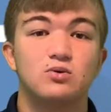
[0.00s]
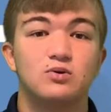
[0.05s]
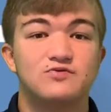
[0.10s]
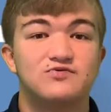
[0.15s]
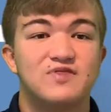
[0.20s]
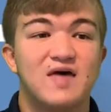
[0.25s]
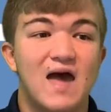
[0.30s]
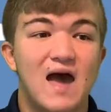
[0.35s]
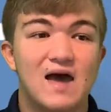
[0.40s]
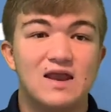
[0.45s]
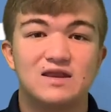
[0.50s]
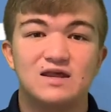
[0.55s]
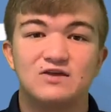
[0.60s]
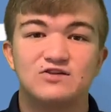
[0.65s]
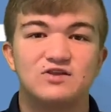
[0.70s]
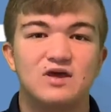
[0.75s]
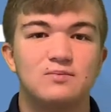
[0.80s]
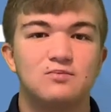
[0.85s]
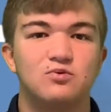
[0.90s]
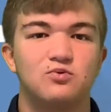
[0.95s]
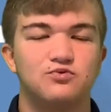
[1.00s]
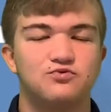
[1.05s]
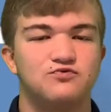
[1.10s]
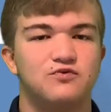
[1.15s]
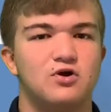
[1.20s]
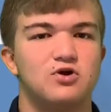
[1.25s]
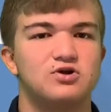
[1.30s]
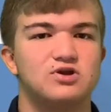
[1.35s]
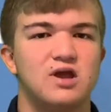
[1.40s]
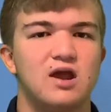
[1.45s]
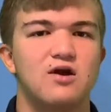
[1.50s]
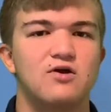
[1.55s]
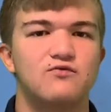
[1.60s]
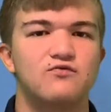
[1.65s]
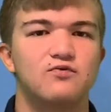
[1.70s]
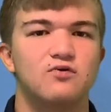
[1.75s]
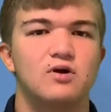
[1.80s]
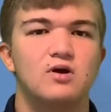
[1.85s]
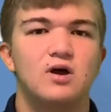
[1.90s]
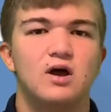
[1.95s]
with that. Nick Saban was very
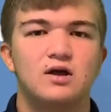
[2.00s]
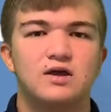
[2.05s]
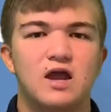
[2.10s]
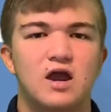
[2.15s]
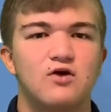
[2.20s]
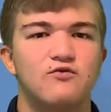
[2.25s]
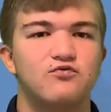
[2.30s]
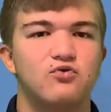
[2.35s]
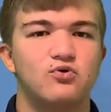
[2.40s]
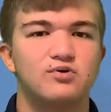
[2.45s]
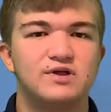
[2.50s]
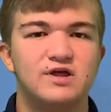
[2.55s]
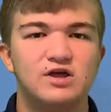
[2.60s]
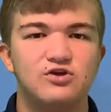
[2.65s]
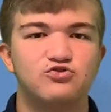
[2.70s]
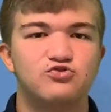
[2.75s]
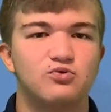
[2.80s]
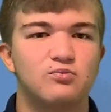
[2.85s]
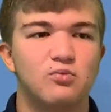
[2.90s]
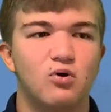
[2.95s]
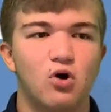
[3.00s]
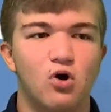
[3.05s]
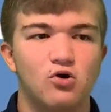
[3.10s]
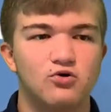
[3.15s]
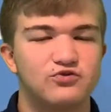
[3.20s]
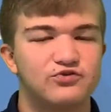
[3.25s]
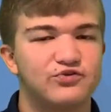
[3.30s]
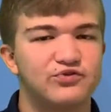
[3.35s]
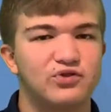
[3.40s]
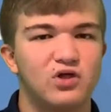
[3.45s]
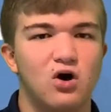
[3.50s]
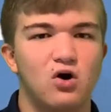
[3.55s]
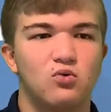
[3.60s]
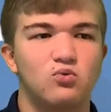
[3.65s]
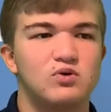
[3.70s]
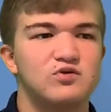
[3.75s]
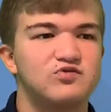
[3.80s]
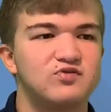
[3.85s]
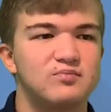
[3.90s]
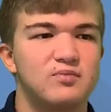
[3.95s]
careful in his remarks, along
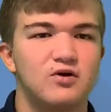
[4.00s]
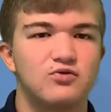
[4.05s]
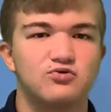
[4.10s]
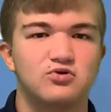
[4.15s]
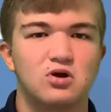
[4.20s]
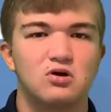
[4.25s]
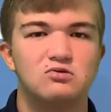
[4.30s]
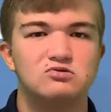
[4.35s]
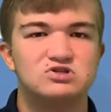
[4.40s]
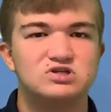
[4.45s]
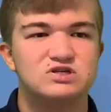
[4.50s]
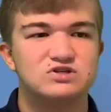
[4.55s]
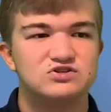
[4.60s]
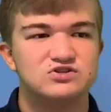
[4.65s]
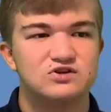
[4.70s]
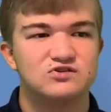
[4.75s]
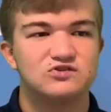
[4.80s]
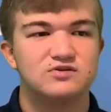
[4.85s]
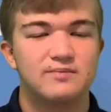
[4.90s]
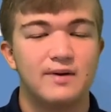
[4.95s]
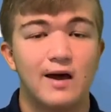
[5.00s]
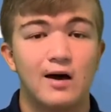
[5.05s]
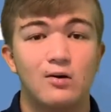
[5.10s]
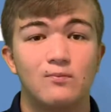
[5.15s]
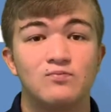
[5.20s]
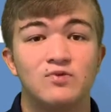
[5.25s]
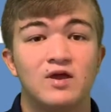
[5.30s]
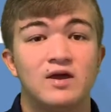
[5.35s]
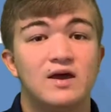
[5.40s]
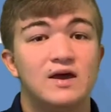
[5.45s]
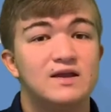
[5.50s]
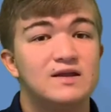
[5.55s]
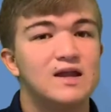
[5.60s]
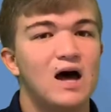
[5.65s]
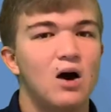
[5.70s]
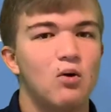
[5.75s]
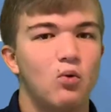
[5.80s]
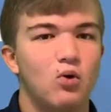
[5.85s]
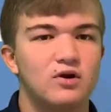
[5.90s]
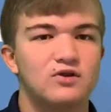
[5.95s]
with some other coaches, just about
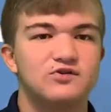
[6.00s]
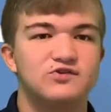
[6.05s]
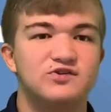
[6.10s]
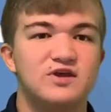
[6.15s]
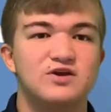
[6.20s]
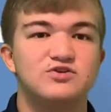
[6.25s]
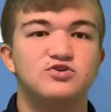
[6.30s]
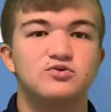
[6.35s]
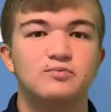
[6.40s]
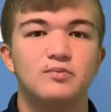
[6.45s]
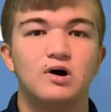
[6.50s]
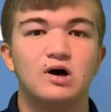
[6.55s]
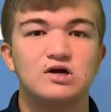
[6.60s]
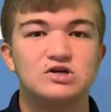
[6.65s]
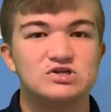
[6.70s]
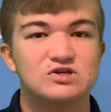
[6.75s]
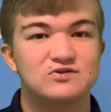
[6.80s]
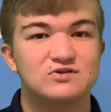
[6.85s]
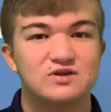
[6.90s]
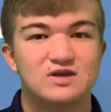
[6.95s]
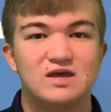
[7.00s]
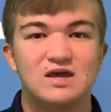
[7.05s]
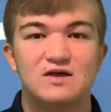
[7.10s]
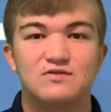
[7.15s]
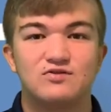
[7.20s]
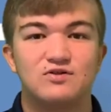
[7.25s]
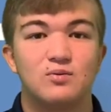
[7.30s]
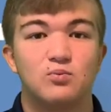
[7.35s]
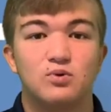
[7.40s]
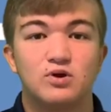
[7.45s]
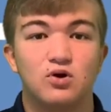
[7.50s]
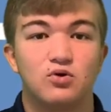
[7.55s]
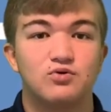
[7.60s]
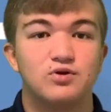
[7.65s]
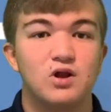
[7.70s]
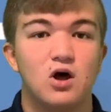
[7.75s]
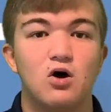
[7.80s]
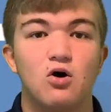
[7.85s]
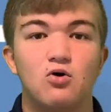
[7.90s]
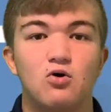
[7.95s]
not wanting to say too much because, again, said we don't
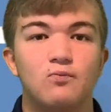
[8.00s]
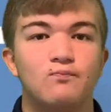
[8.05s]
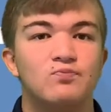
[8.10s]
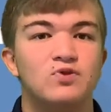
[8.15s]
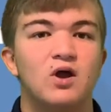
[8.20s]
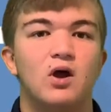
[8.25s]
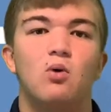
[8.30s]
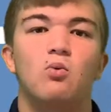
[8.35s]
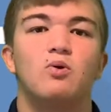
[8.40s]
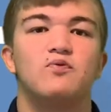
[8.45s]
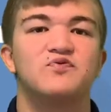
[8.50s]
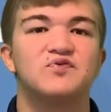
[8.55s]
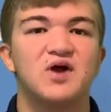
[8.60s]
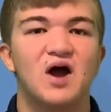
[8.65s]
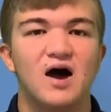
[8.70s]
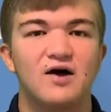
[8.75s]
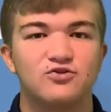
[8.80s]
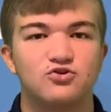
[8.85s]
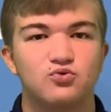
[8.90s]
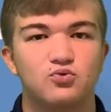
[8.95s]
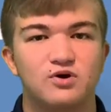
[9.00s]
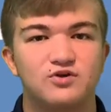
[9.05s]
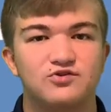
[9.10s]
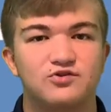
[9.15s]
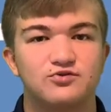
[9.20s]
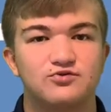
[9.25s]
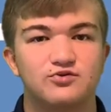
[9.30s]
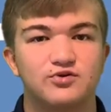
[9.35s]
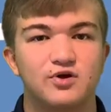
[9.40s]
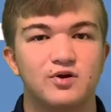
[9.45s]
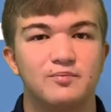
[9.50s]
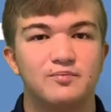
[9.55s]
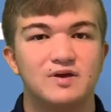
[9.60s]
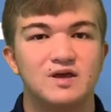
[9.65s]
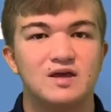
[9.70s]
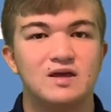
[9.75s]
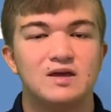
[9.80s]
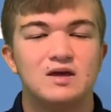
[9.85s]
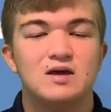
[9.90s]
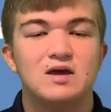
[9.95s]
know what the consequences are going to
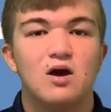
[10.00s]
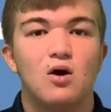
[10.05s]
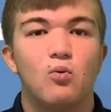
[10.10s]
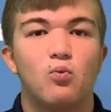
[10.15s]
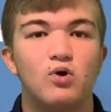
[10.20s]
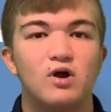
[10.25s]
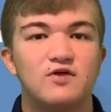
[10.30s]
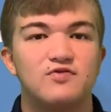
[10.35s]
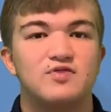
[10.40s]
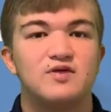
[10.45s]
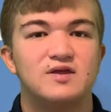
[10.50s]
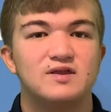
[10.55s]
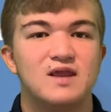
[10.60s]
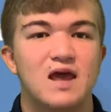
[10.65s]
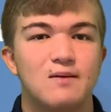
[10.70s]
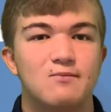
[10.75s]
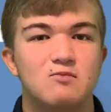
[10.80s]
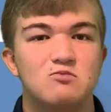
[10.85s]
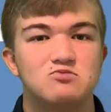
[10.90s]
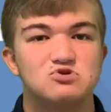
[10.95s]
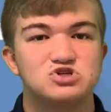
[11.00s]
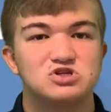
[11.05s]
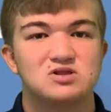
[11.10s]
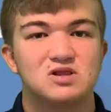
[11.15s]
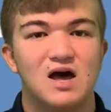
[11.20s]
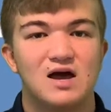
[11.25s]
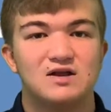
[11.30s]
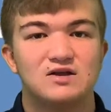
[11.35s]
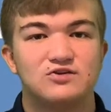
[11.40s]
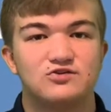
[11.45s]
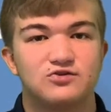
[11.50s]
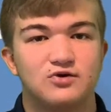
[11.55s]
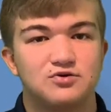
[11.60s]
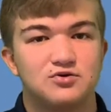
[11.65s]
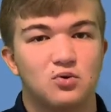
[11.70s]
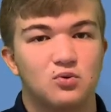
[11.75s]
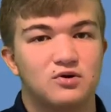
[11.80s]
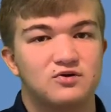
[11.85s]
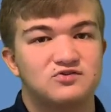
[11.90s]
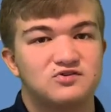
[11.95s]
be with name, image, and likeness, so I
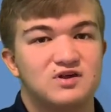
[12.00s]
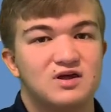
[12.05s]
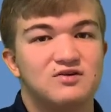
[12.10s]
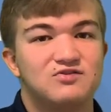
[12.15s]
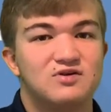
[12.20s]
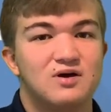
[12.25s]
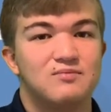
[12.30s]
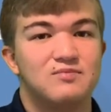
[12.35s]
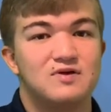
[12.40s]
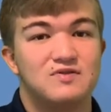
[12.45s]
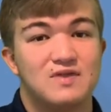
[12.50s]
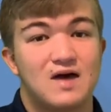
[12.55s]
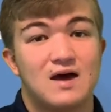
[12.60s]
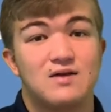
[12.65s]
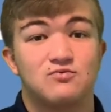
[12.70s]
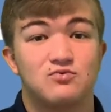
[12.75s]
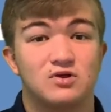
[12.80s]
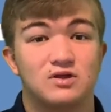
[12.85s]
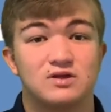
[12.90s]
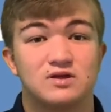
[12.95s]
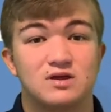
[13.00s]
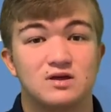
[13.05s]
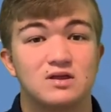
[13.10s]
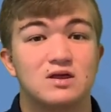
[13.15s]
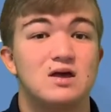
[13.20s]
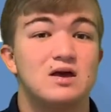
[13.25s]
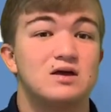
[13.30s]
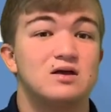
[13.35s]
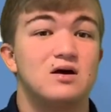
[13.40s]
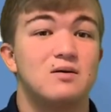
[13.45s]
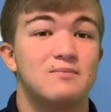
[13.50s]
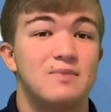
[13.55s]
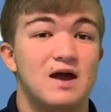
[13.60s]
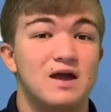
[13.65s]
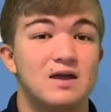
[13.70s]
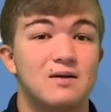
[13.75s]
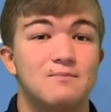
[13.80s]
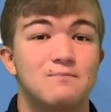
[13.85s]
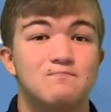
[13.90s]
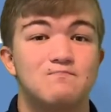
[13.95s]
don't want to say something that really could come back
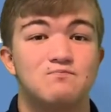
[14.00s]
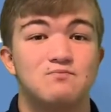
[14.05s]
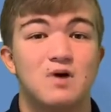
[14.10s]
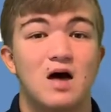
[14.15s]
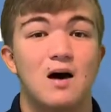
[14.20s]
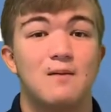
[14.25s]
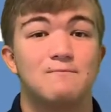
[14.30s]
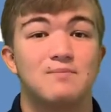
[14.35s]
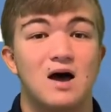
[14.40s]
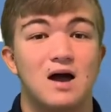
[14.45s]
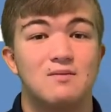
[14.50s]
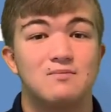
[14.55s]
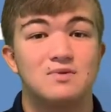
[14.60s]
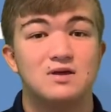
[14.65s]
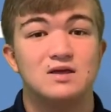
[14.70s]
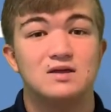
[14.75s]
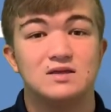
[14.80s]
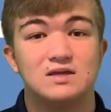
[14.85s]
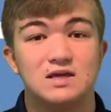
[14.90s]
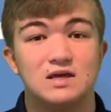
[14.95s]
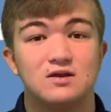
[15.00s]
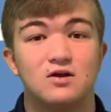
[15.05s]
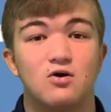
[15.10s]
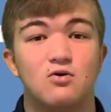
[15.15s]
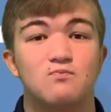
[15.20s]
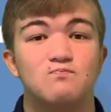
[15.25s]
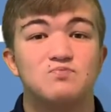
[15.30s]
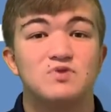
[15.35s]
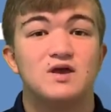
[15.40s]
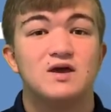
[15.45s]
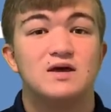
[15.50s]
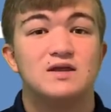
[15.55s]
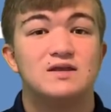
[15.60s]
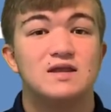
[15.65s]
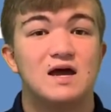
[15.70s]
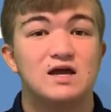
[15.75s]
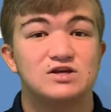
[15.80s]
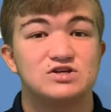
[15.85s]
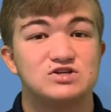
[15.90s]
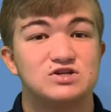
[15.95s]
and bite me, you know,
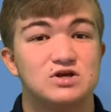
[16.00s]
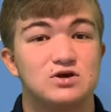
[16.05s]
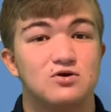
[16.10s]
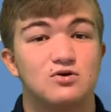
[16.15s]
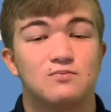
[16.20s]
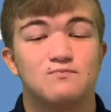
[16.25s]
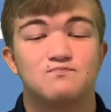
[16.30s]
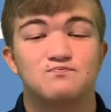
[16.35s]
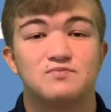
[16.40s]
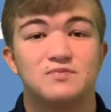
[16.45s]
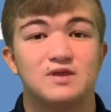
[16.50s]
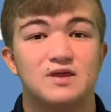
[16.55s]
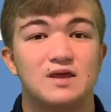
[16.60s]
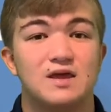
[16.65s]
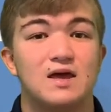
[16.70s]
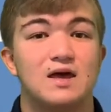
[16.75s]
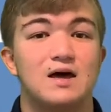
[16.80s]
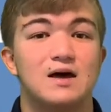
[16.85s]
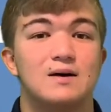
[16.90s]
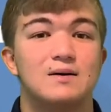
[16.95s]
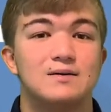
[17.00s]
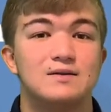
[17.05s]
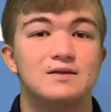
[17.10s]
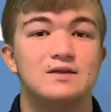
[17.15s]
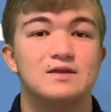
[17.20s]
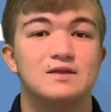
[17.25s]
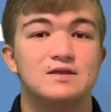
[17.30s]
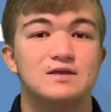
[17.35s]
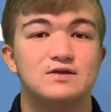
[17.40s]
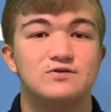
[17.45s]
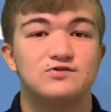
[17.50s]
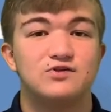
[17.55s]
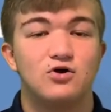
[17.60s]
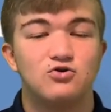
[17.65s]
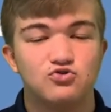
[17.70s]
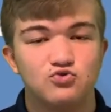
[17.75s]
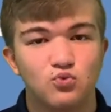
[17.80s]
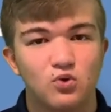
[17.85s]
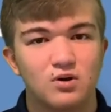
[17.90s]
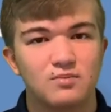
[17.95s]
next year. So
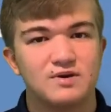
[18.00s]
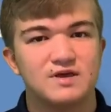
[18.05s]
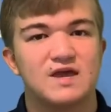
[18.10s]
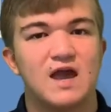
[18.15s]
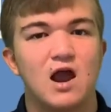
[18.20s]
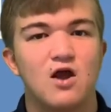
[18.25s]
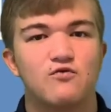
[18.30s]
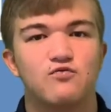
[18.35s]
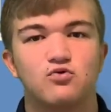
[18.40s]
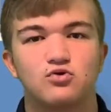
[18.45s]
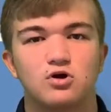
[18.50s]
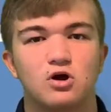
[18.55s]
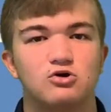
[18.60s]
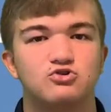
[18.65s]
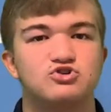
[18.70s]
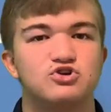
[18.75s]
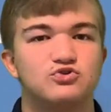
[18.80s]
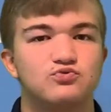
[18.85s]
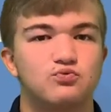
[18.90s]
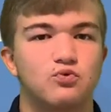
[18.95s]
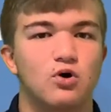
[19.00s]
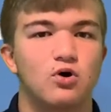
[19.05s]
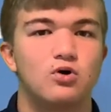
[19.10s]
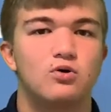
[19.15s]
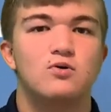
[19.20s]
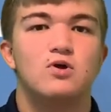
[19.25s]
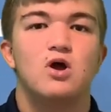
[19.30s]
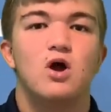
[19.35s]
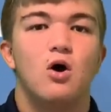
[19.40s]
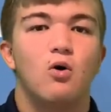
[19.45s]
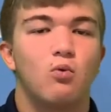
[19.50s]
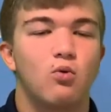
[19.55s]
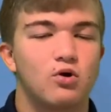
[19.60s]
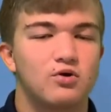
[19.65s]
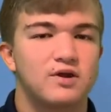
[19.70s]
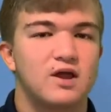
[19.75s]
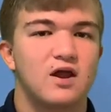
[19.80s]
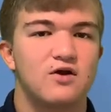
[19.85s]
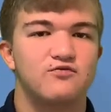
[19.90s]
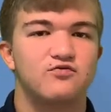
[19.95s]
you want to be careful. Coaches were
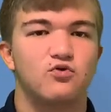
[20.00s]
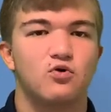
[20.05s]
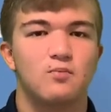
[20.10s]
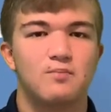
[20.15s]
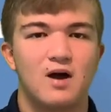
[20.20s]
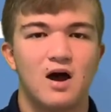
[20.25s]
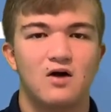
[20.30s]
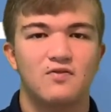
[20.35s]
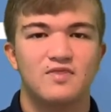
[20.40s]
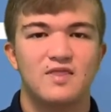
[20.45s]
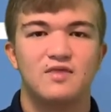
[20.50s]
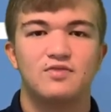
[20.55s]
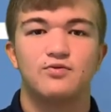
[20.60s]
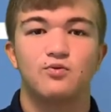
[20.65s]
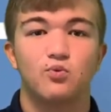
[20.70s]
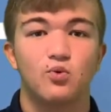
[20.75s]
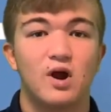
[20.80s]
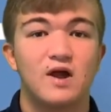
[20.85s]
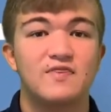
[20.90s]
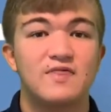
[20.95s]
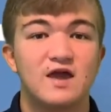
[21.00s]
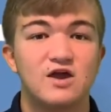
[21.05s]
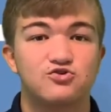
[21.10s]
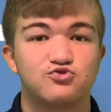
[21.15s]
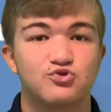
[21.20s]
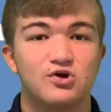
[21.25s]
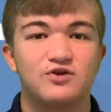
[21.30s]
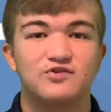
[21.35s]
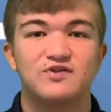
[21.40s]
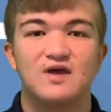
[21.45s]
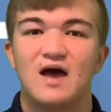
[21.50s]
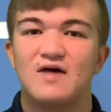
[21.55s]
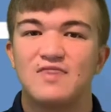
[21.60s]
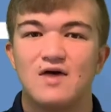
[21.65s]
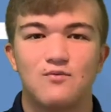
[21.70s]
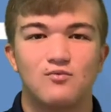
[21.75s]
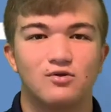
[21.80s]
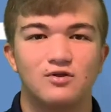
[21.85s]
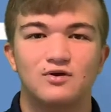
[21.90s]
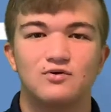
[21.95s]
careful about the way they address that.
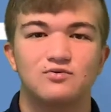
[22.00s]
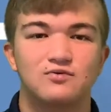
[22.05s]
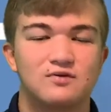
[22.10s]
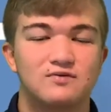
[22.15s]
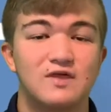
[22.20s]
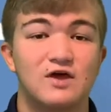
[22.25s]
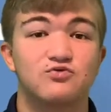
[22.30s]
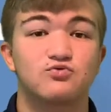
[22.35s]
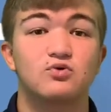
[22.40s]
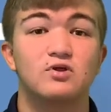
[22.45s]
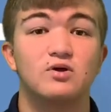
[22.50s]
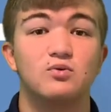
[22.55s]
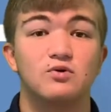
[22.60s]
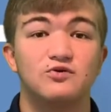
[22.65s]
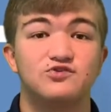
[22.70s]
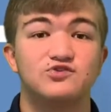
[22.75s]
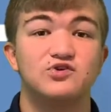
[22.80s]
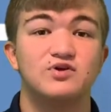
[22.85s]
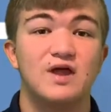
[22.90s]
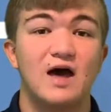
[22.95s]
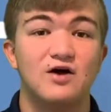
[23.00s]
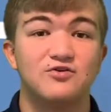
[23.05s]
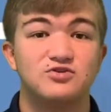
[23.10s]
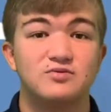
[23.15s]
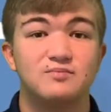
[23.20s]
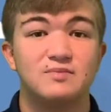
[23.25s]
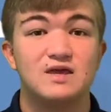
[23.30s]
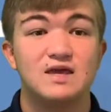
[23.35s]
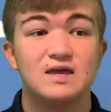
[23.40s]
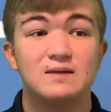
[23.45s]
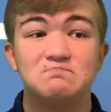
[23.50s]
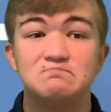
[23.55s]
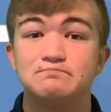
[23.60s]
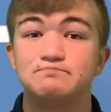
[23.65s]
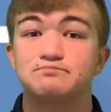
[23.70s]
That's really what stood out to me.